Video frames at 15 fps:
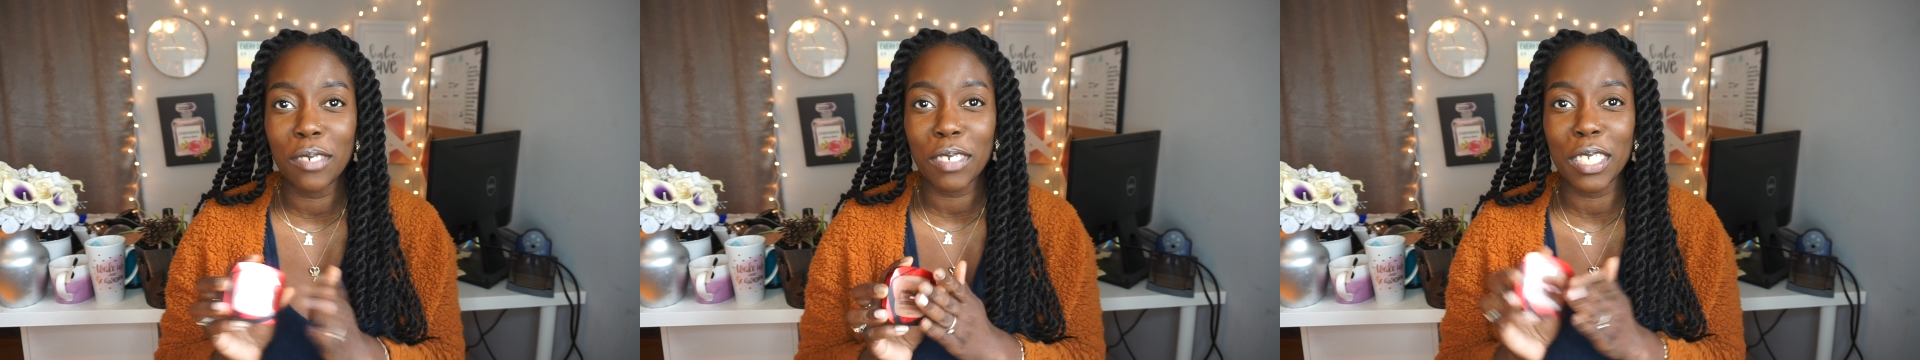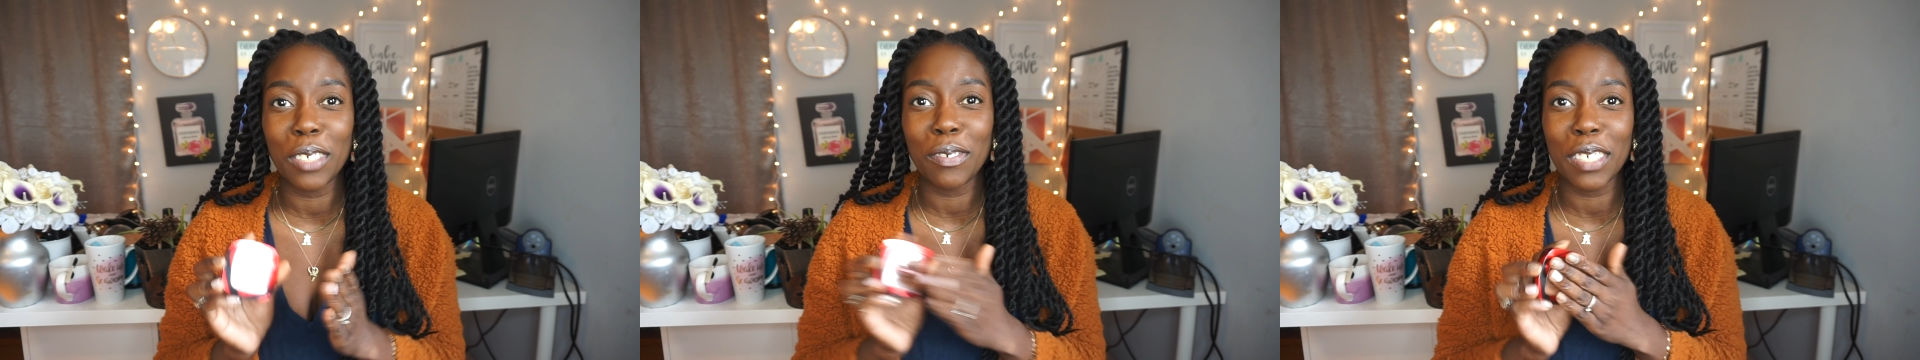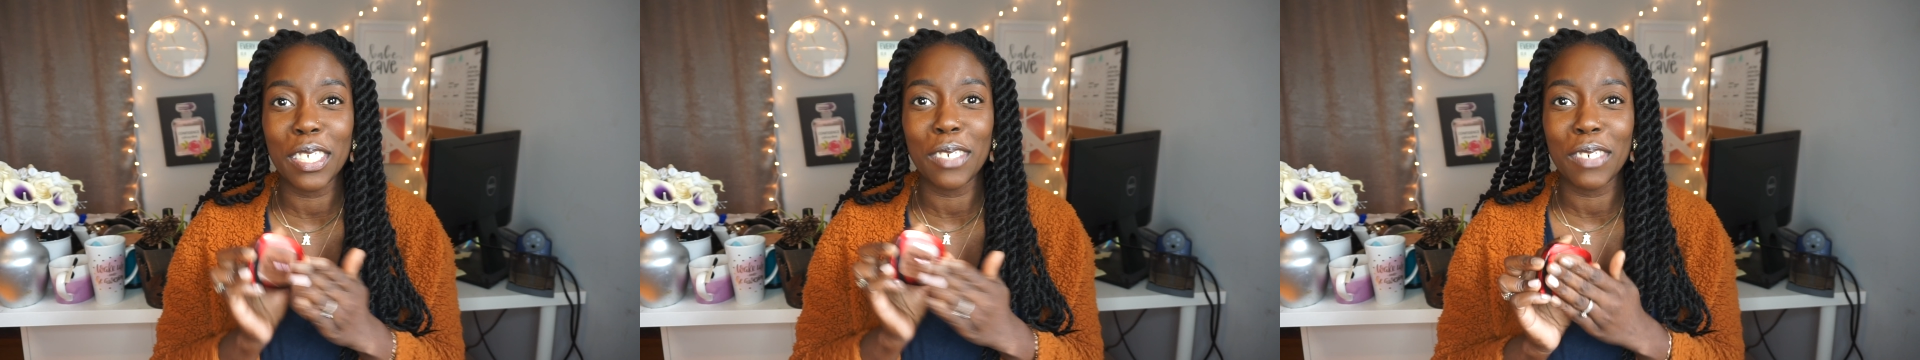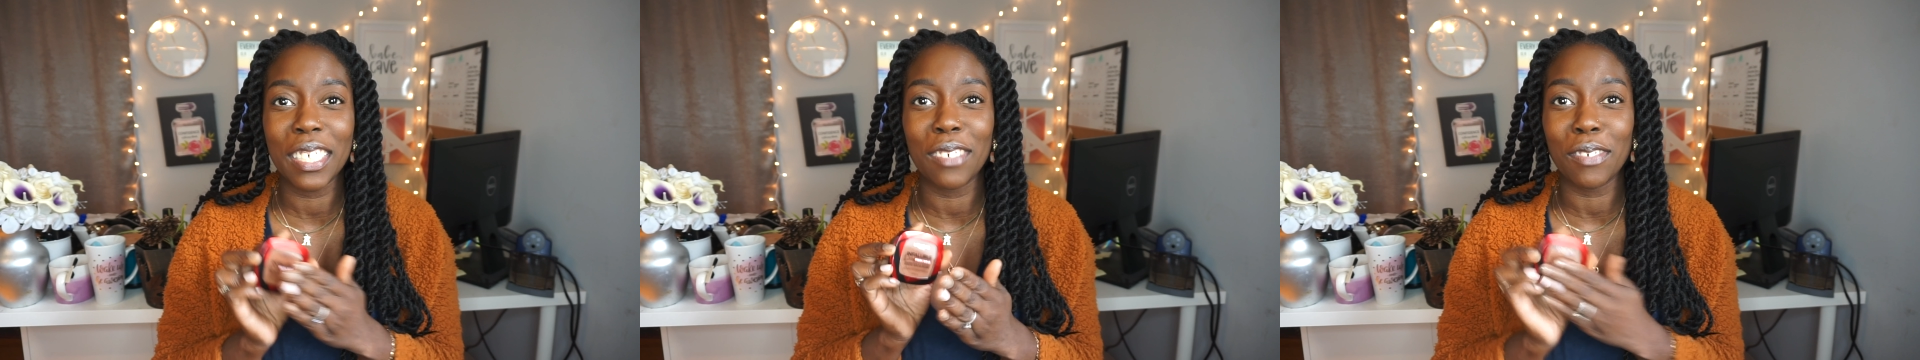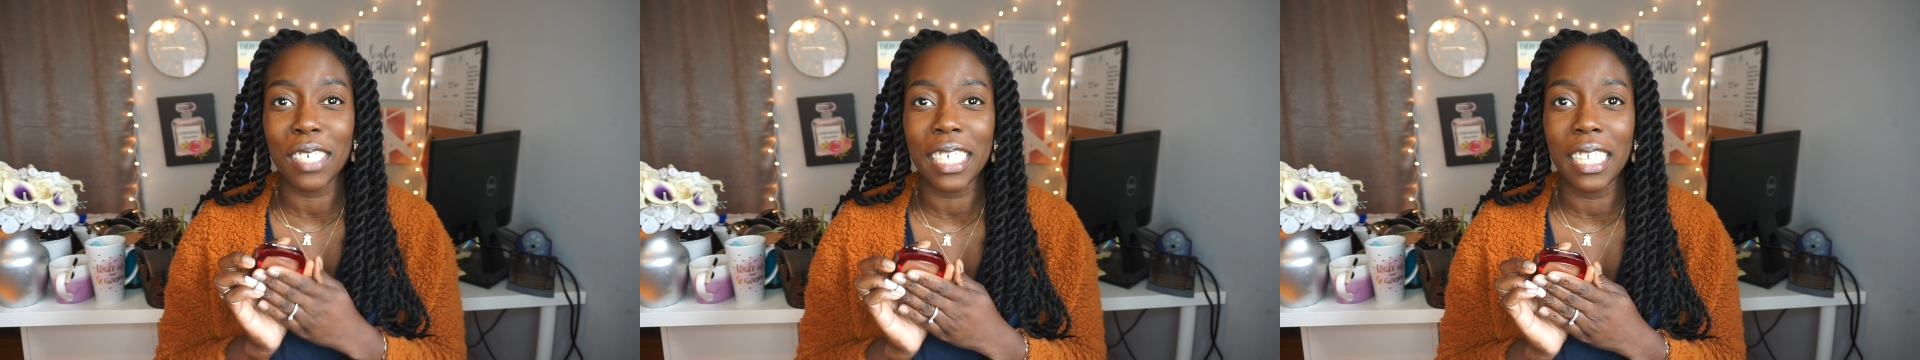really, really,
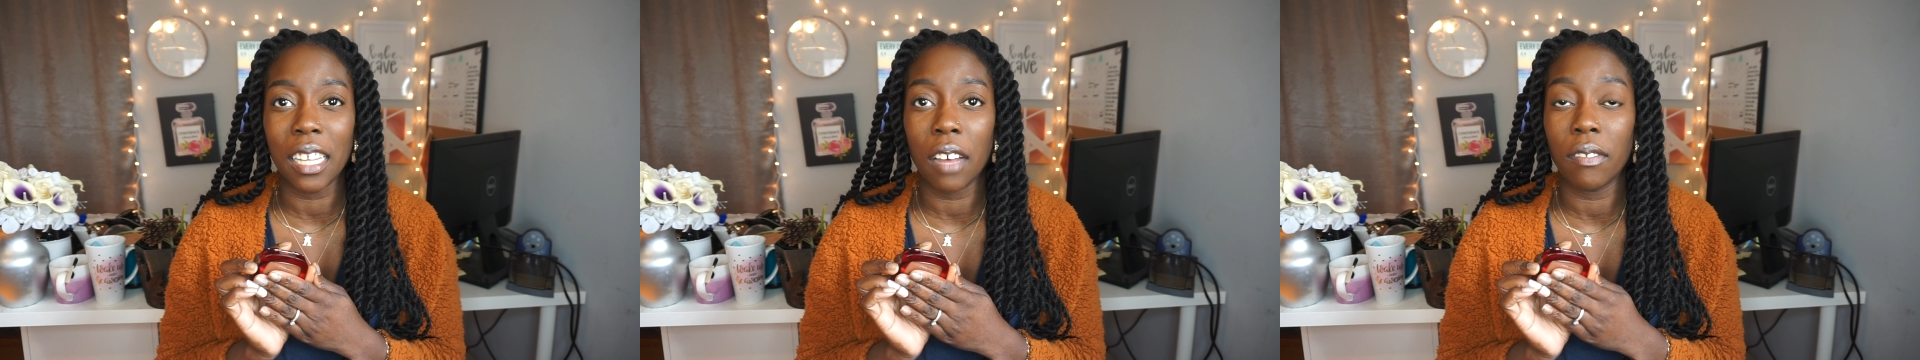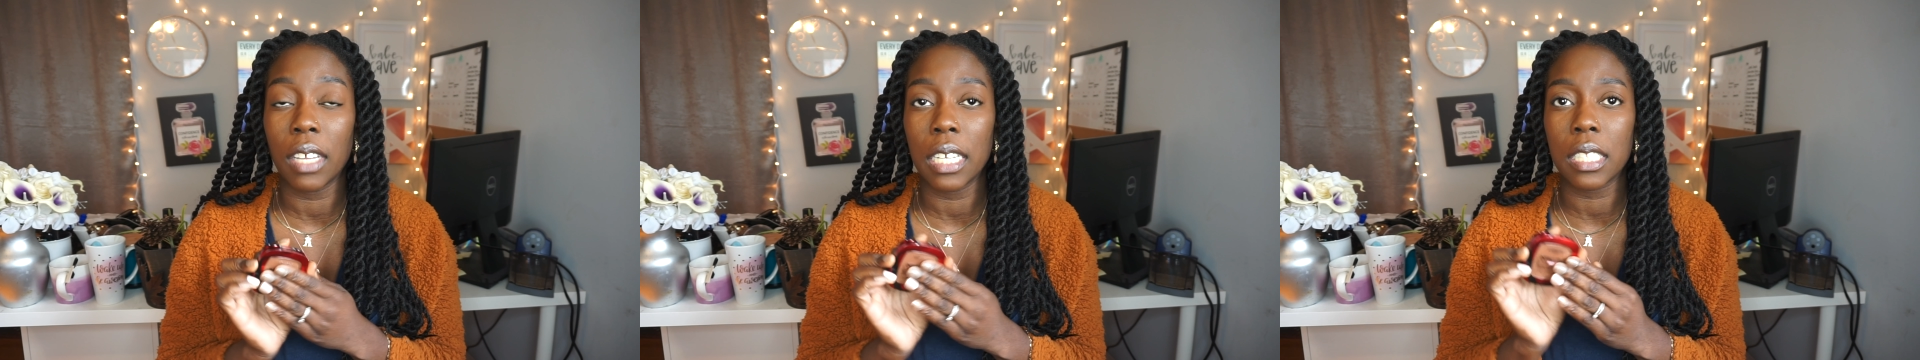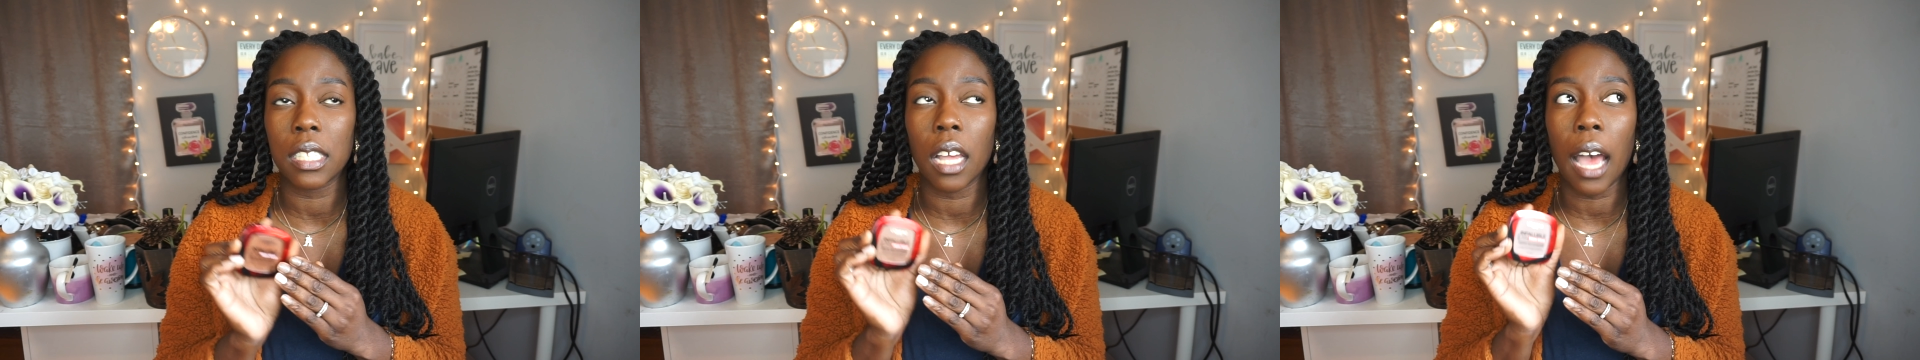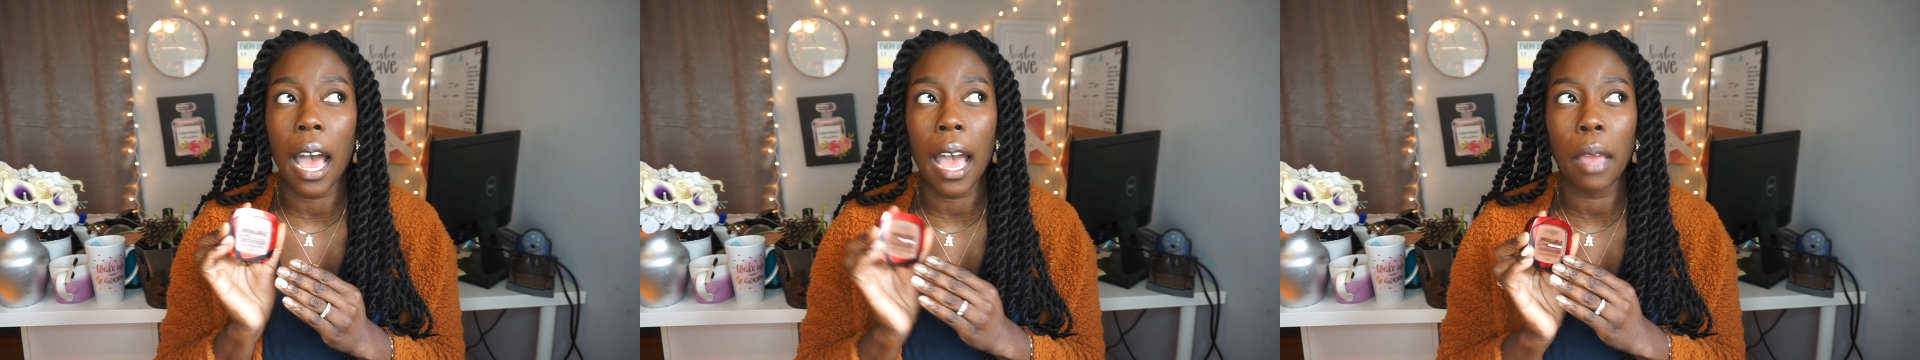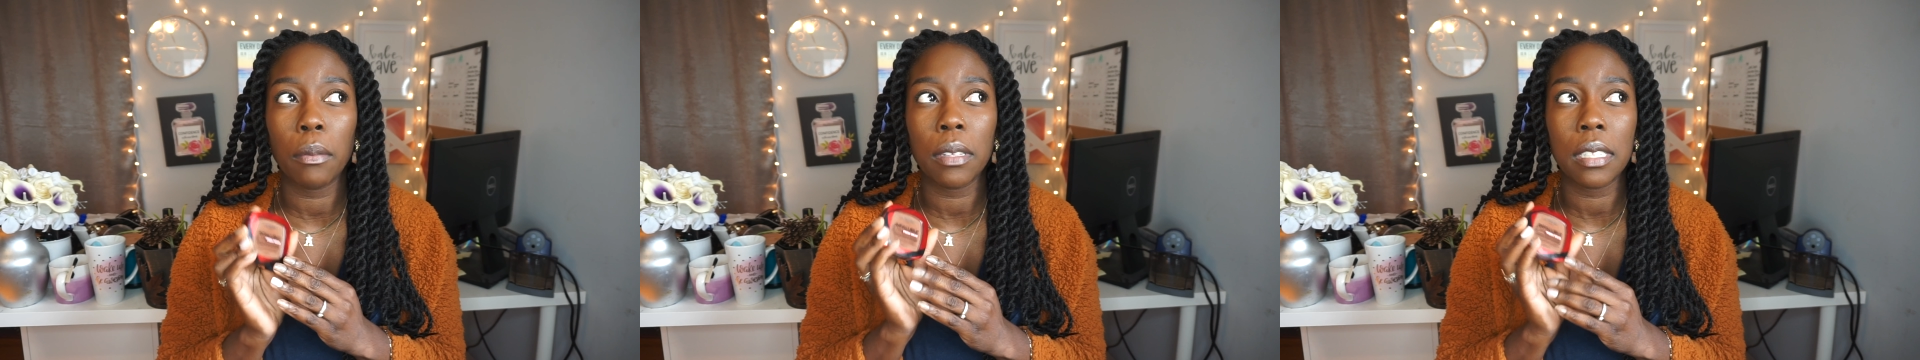really, really love this.
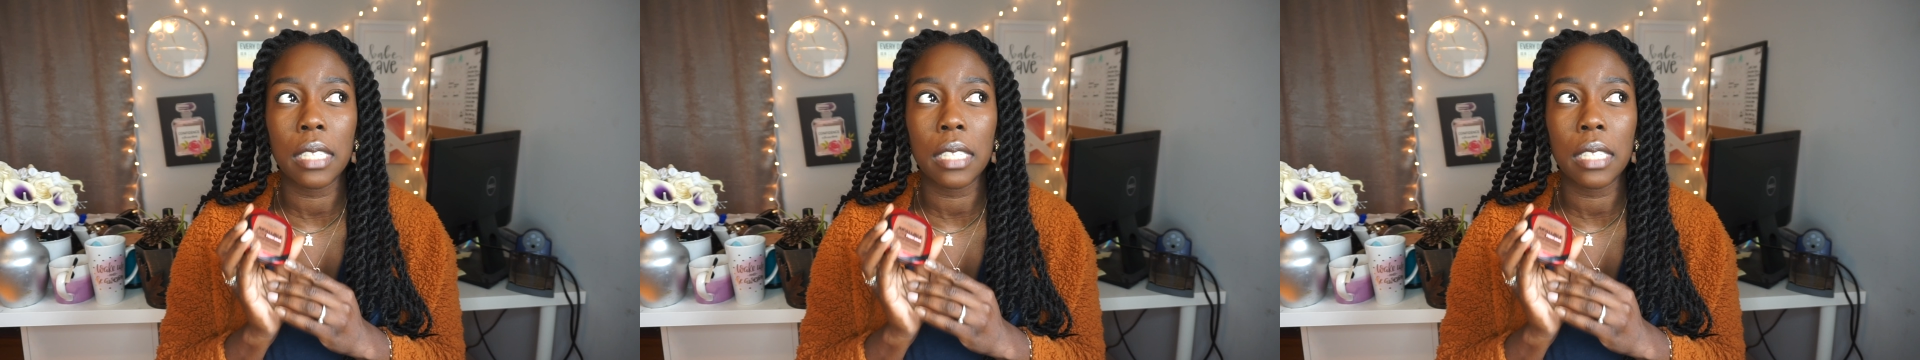I would